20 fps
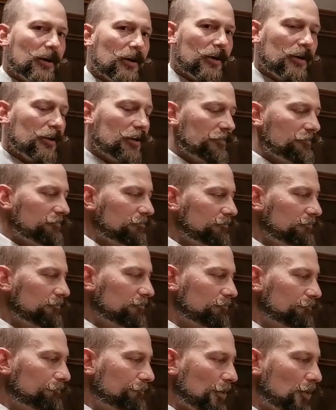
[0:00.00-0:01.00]

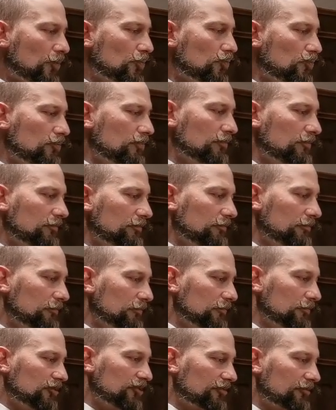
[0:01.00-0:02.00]

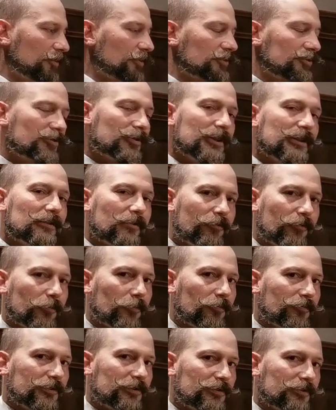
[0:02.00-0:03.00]
bone structure in the
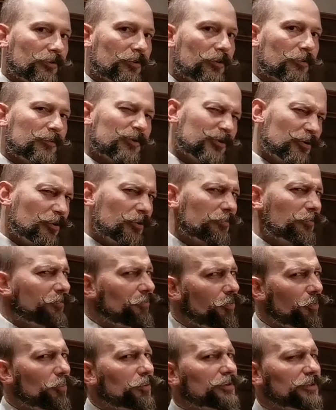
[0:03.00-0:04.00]
form of the sternum. The sternum
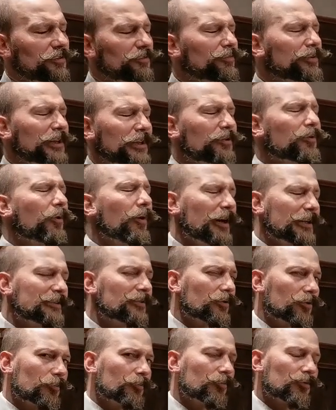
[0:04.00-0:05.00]
of a horse is really
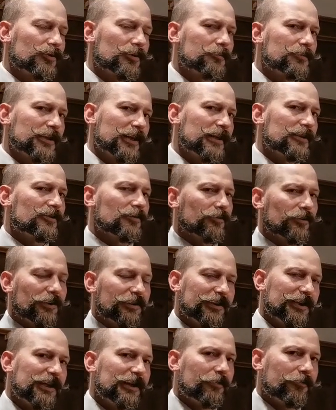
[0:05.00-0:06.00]
quite a lot more substantial
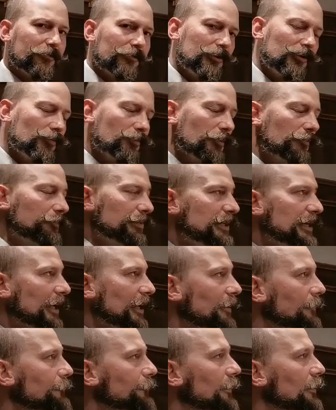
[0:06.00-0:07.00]
than that of a human
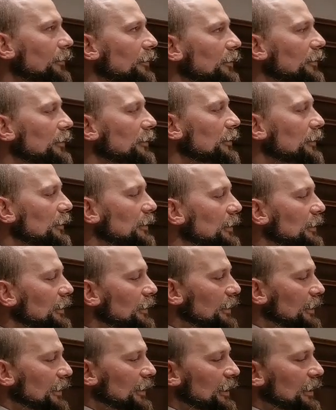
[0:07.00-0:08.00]
being.
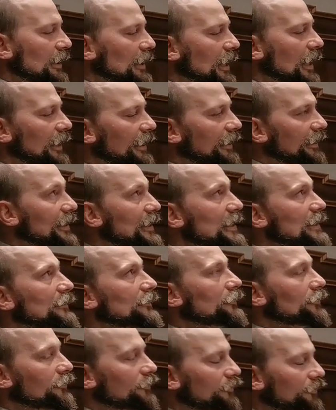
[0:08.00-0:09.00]
And
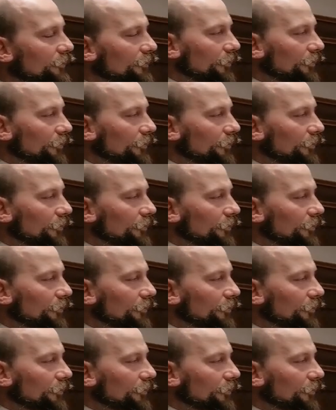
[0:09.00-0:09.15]
again,